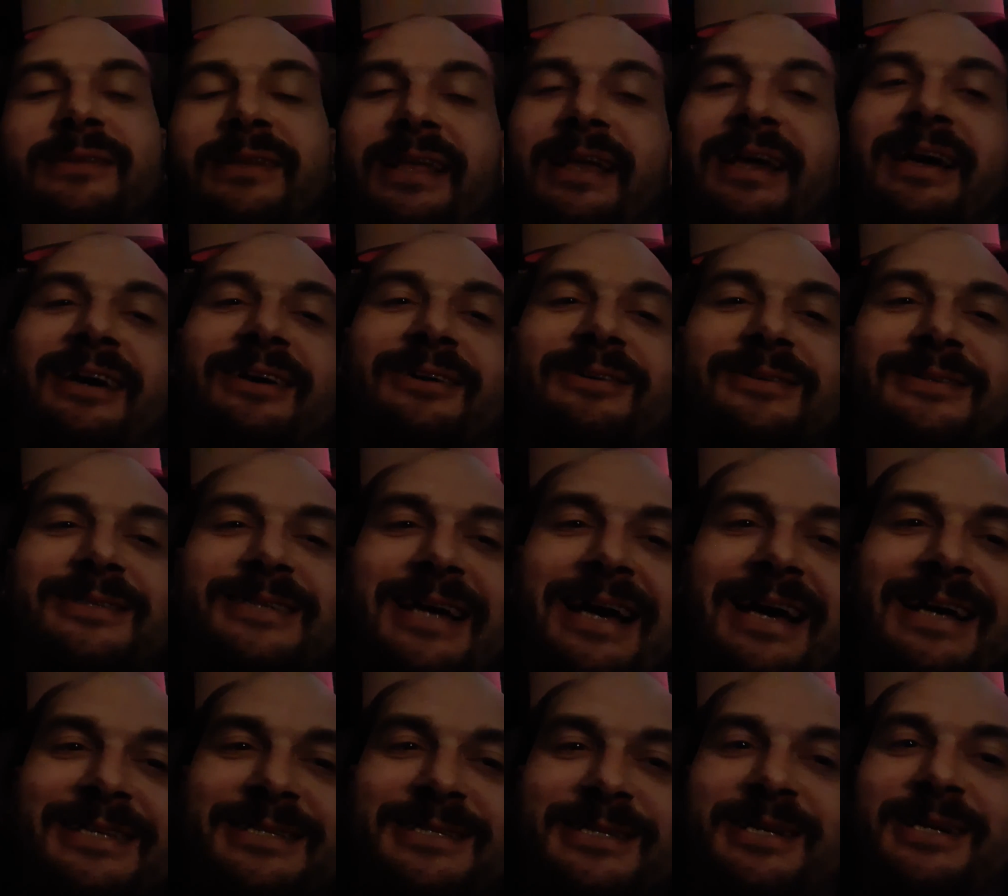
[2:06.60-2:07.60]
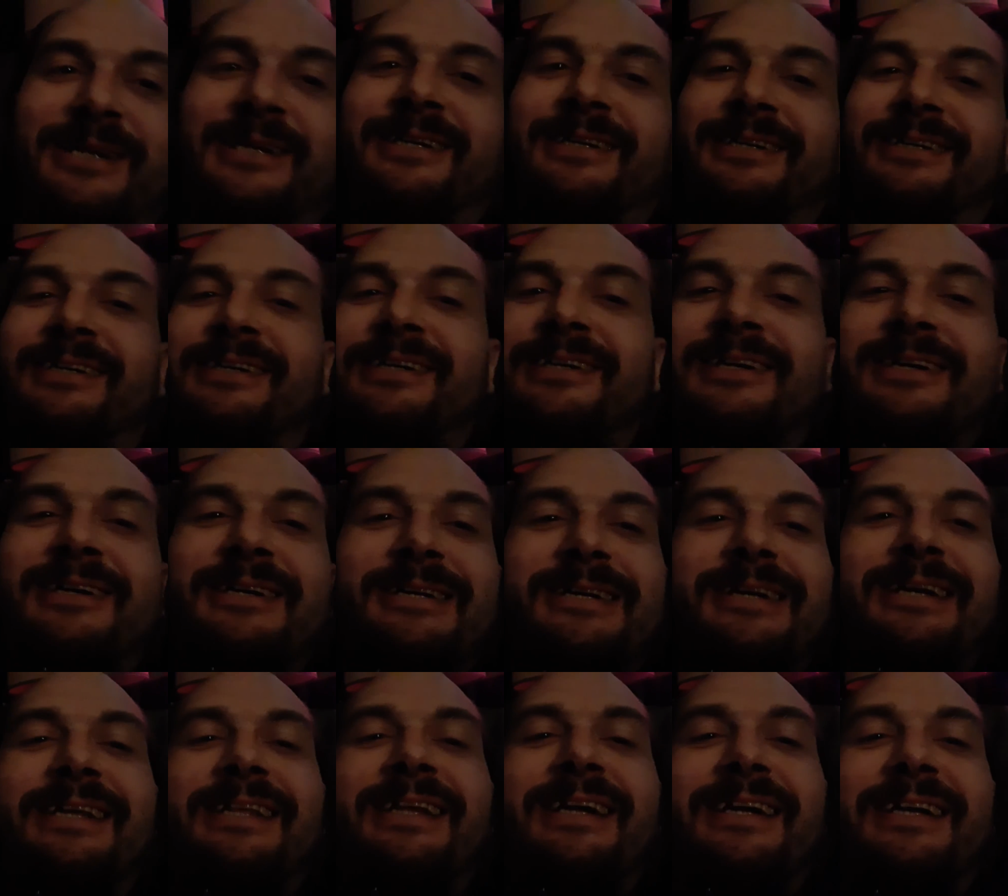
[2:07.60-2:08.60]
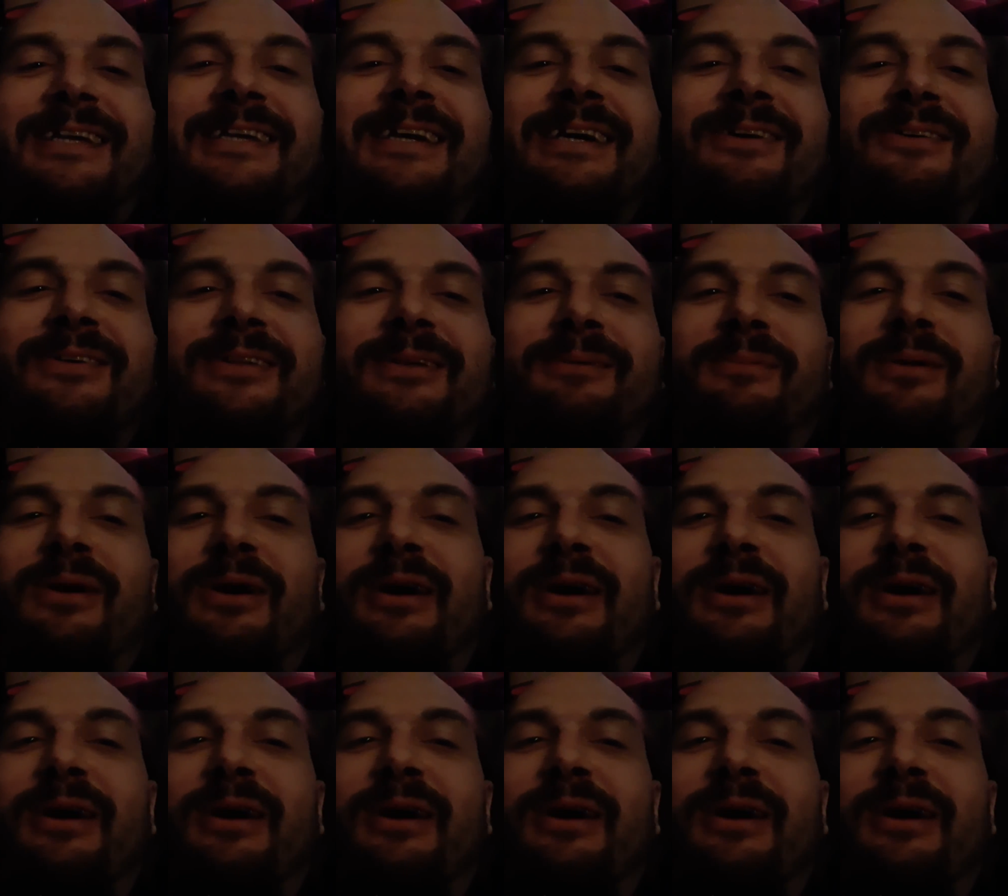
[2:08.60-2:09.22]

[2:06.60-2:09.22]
Now it's Oscar. And they're killing them